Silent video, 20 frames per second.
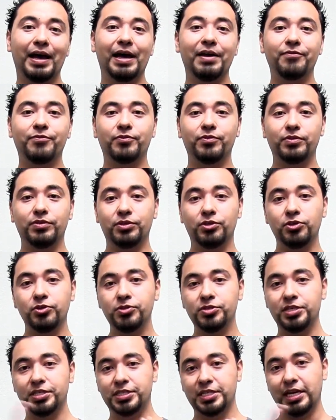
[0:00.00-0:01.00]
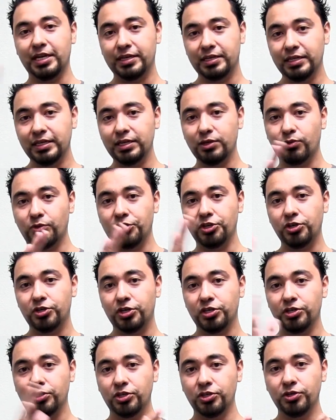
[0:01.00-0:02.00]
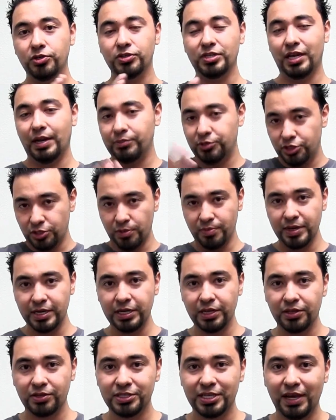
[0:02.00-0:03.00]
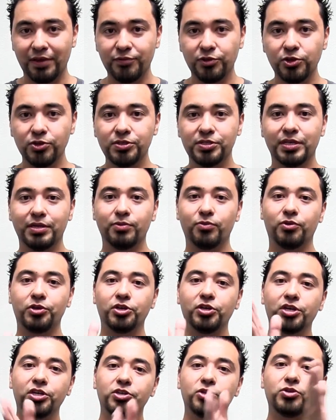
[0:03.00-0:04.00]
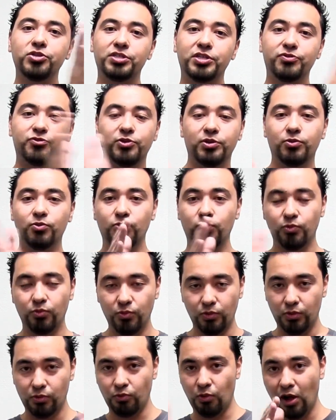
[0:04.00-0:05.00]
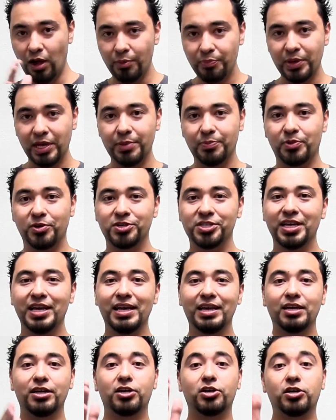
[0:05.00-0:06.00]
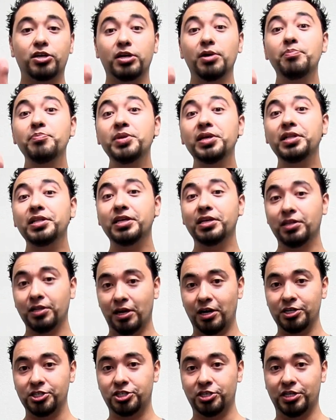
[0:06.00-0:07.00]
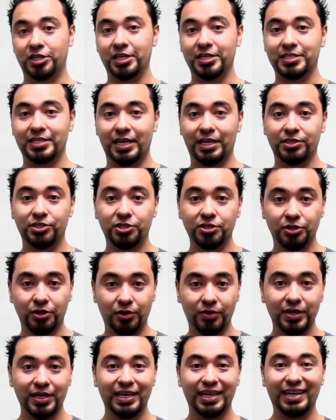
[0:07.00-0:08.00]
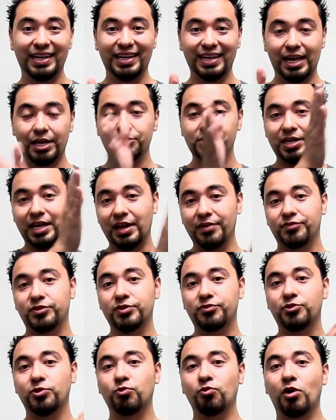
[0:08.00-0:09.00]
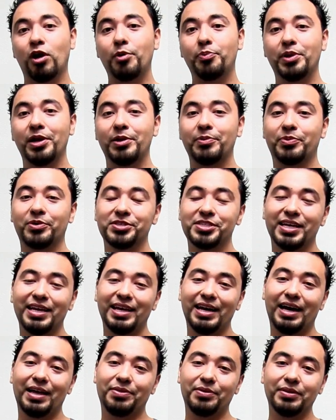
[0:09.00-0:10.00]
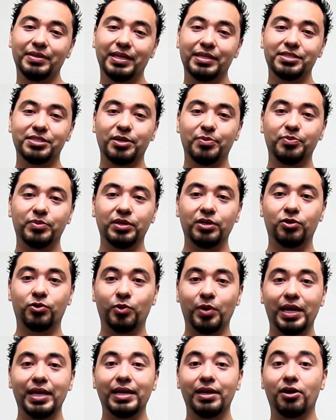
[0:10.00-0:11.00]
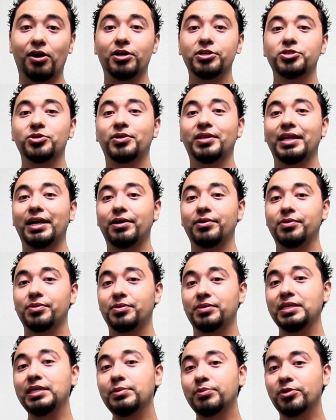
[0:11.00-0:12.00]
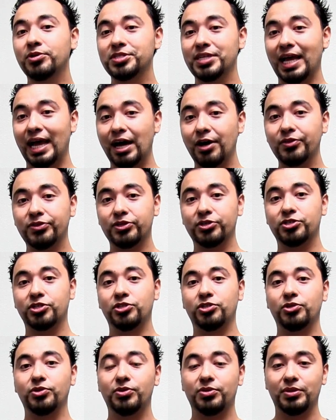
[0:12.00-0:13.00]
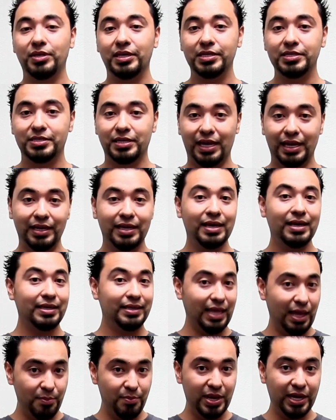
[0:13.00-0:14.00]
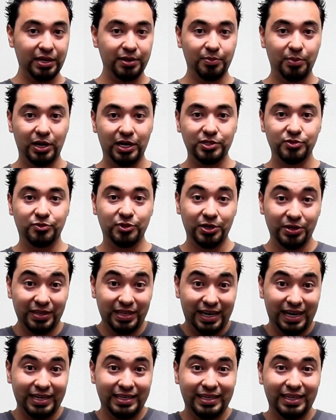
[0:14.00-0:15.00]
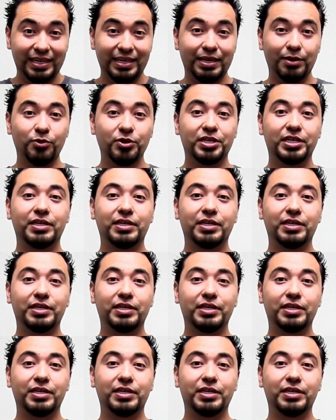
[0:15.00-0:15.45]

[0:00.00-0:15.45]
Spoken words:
I've used a technique where you can use, and I'm sure many others have used it, where you can use different wallpapers. Chameleon Launcher does that too. It allows you to have different wallpapers. I think that's something great. It also allows themers out there to do things like that mega boss video that I did.